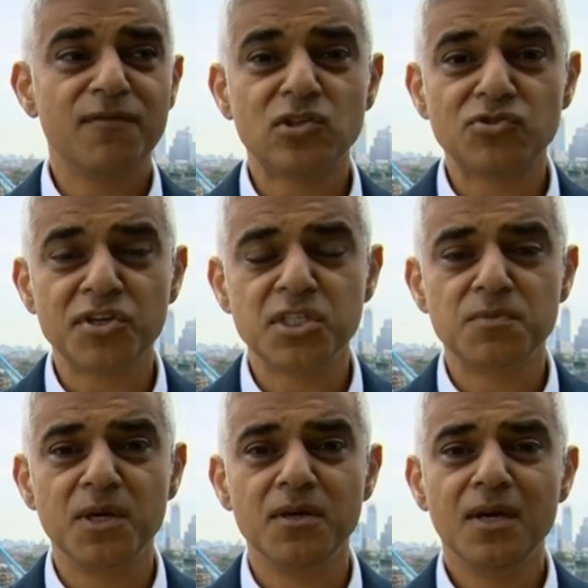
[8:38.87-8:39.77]
My frustration
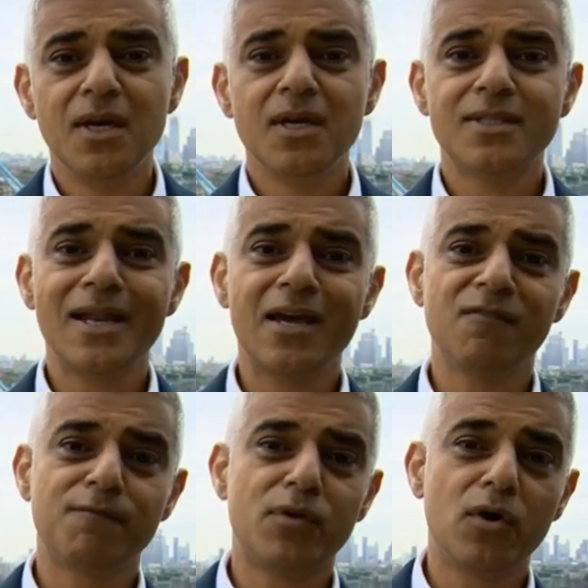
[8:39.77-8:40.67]
has been the
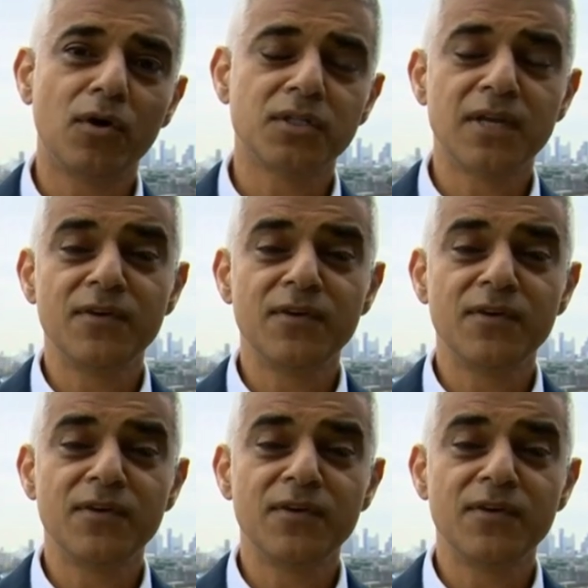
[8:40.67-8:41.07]
lack of progress.